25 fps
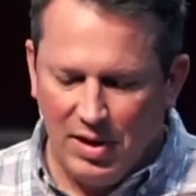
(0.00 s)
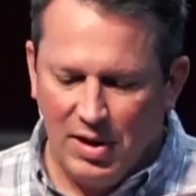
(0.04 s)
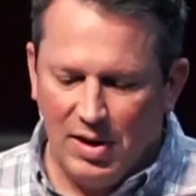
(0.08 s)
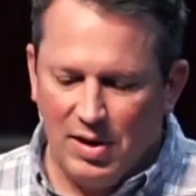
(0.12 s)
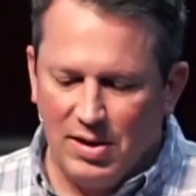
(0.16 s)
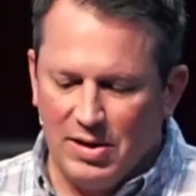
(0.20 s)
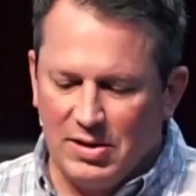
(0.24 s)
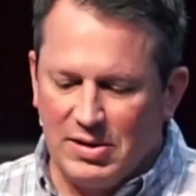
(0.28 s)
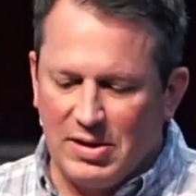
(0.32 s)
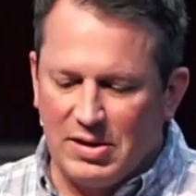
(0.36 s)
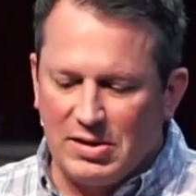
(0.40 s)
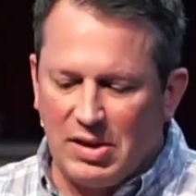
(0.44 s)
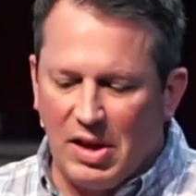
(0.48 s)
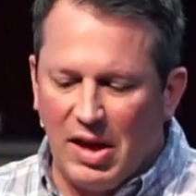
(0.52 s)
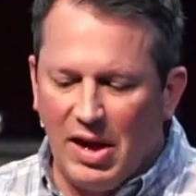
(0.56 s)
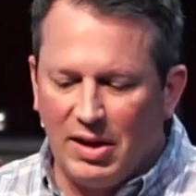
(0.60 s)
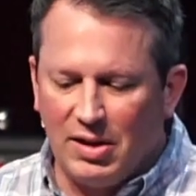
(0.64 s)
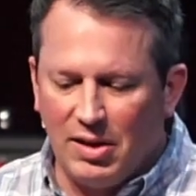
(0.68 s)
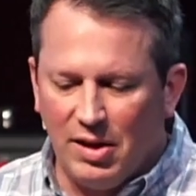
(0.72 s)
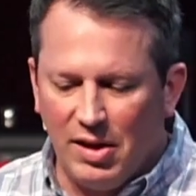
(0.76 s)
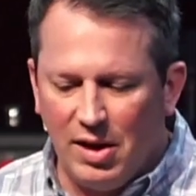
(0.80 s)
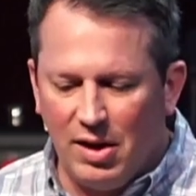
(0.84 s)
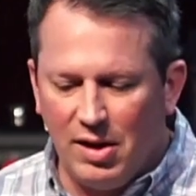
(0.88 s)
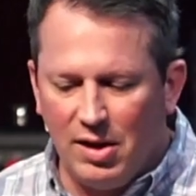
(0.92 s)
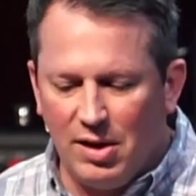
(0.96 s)
This is
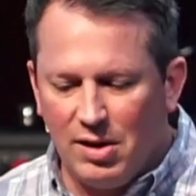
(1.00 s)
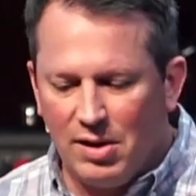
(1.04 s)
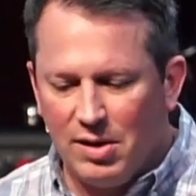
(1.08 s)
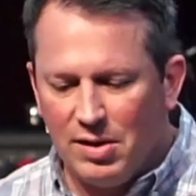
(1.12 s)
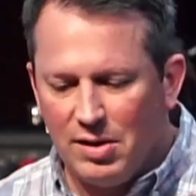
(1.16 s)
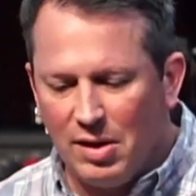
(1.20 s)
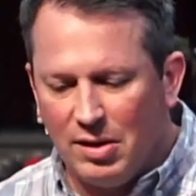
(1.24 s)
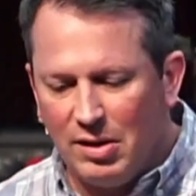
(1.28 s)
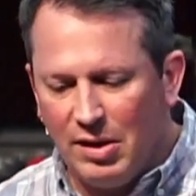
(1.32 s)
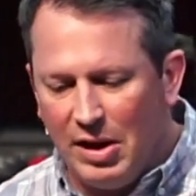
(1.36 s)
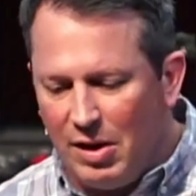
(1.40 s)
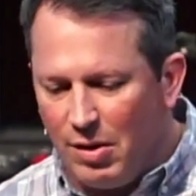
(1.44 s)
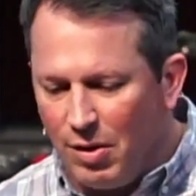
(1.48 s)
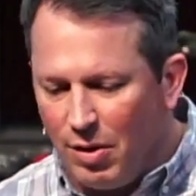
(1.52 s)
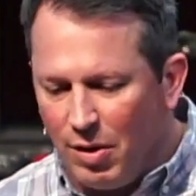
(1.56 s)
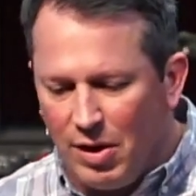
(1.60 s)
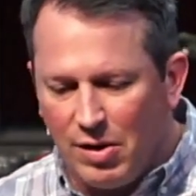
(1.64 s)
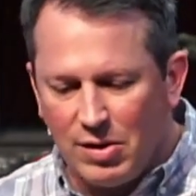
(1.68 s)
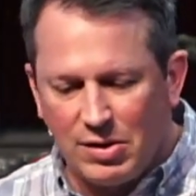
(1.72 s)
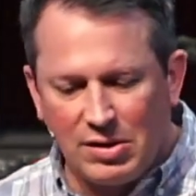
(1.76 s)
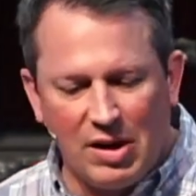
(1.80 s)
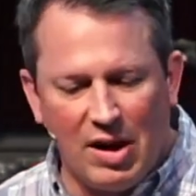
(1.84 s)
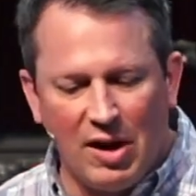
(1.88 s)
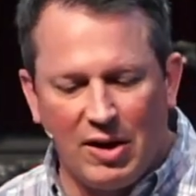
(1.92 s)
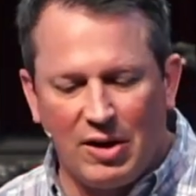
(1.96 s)
likely, the leader here
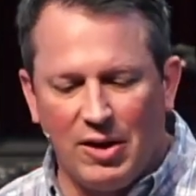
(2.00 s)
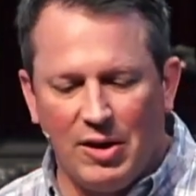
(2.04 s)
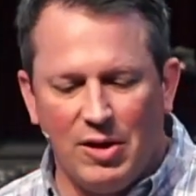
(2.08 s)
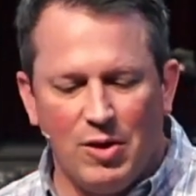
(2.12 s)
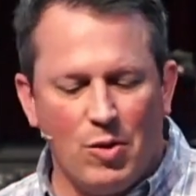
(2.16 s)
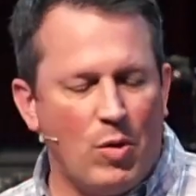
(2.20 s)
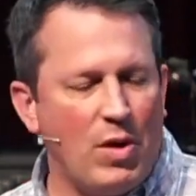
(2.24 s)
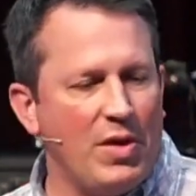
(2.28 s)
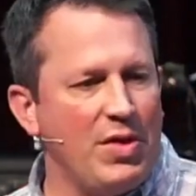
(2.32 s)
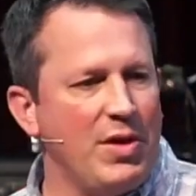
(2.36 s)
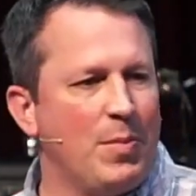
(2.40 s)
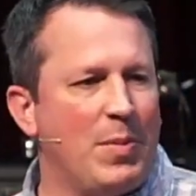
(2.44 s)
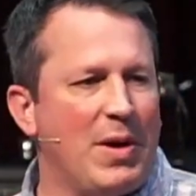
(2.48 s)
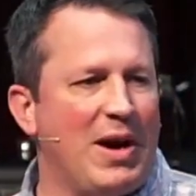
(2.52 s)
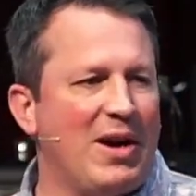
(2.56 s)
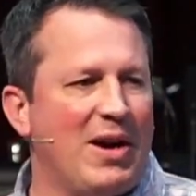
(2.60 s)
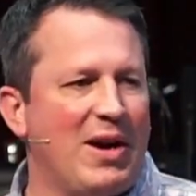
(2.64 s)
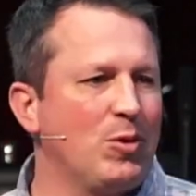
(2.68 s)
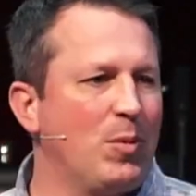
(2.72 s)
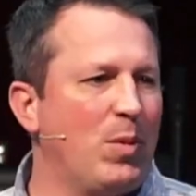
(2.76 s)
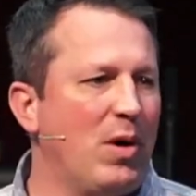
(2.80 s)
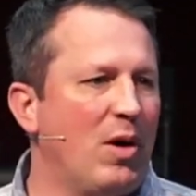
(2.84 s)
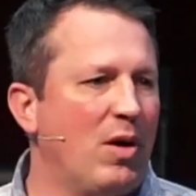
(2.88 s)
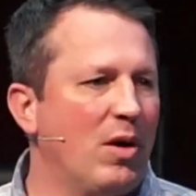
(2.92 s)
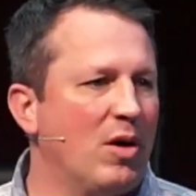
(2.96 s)
is likely the one the Apostle
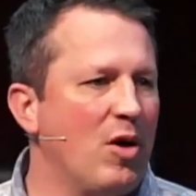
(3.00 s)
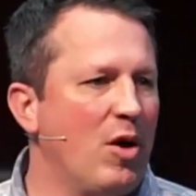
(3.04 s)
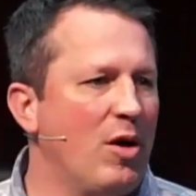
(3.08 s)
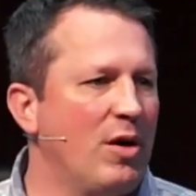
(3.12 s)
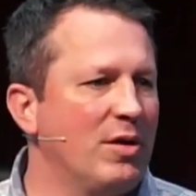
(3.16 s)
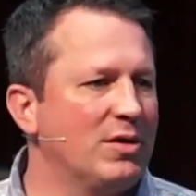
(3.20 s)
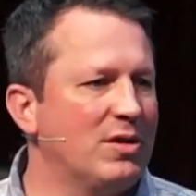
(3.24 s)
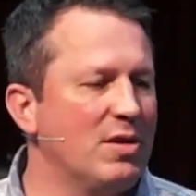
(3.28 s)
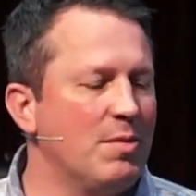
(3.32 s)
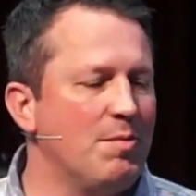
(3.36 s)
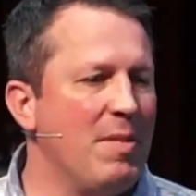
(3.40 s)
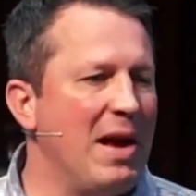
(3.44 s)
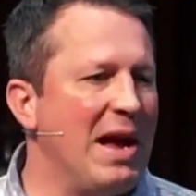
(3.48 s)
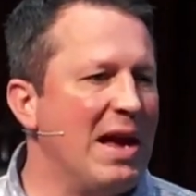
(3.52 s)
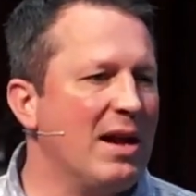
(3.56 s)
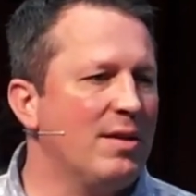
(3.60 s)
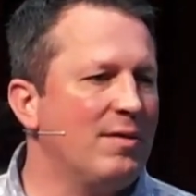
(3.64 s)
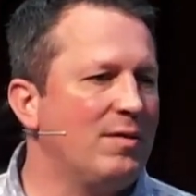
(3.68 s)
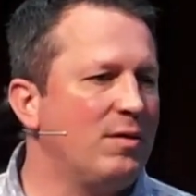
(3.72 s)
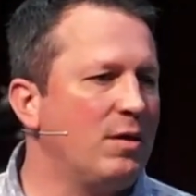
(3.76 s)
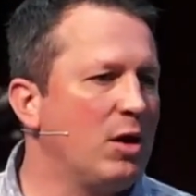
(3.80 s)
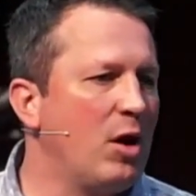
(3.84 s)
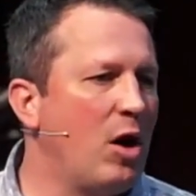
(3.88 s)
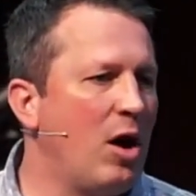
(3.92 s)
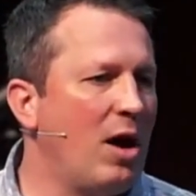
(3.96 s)
Paul calls the man of
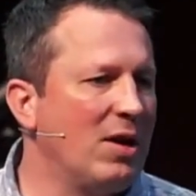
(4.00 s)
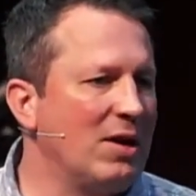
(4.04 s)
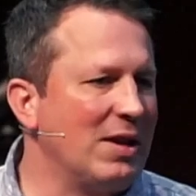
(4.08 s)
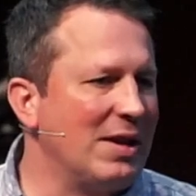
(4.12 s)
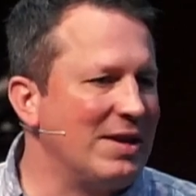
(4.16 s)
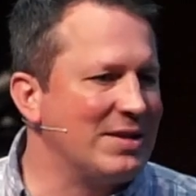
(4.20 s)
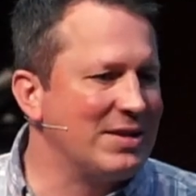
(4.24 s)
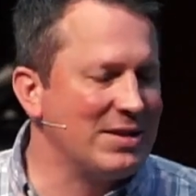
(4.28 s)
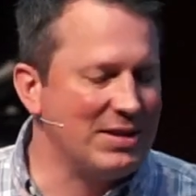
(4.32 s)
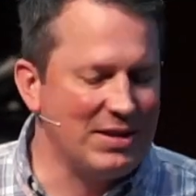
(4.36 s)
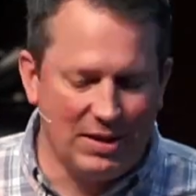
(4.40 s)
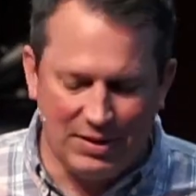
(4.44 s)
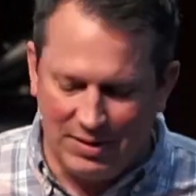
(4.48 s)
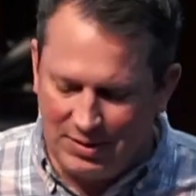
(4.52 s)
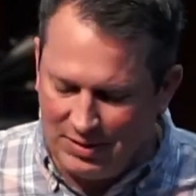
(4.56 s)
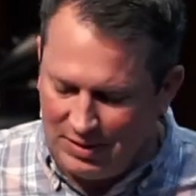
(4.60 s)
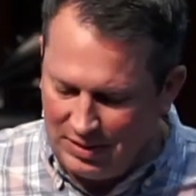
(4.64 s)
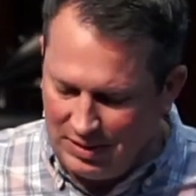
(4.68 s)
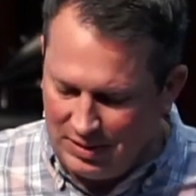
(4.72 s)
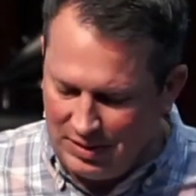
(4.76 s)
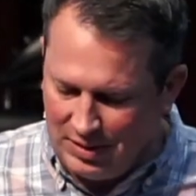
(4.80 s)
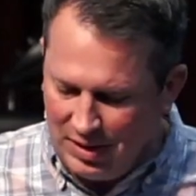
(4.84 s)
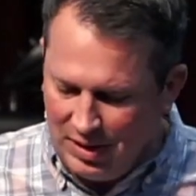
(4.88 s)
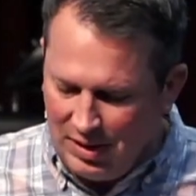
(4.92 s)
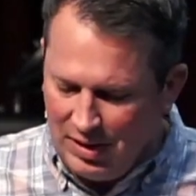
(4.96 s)
lawlessness in
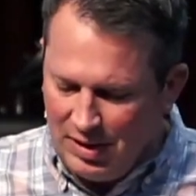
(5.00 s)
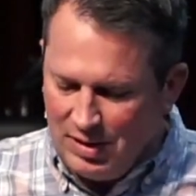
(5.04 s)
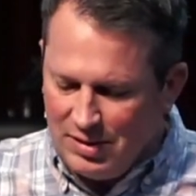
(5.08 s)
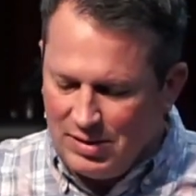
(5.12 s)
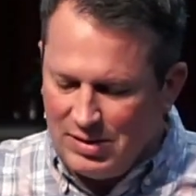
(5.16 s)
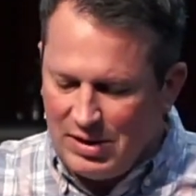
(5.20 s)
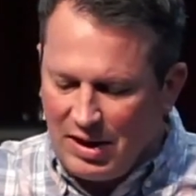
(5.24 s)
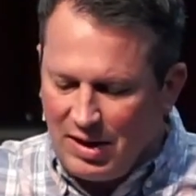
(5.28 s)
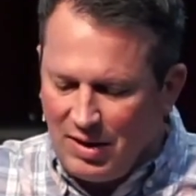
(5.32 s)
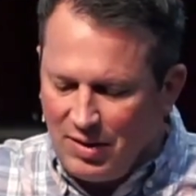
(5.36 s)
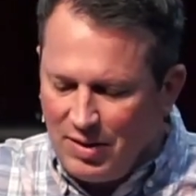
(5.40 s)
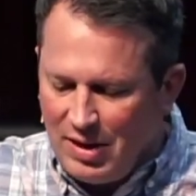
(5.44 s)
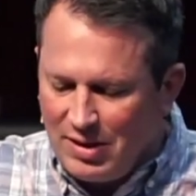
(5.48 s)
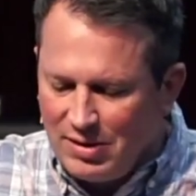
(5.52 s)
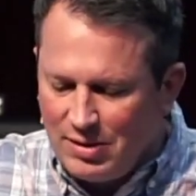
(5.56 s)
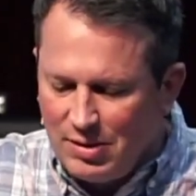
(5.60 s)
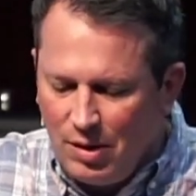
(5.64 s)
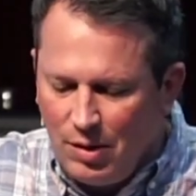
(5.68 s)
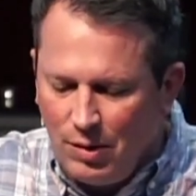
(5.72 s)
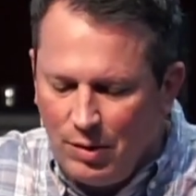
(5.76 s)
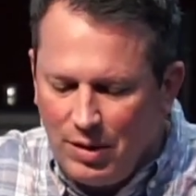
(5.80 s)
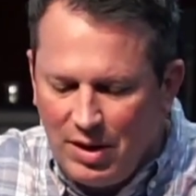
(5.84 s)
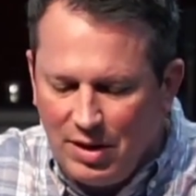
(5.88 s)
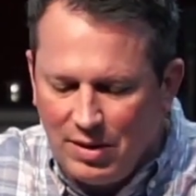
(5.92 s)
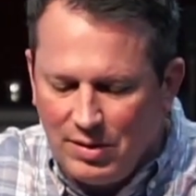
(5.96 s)
2
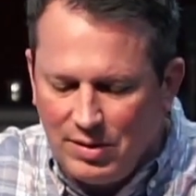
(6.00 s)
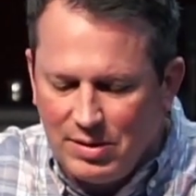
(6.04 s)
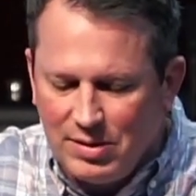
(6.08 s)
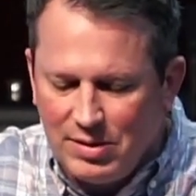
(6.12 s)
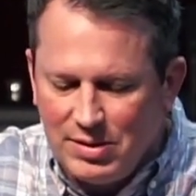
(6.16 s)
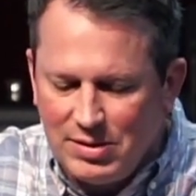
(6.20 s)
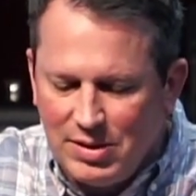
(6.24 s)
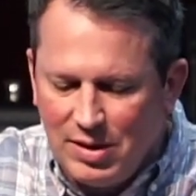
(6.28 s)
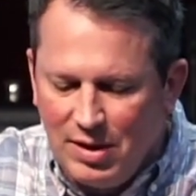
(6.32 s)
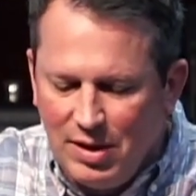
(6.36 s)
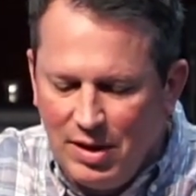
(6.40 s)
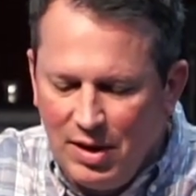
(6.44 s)
Thessalonians.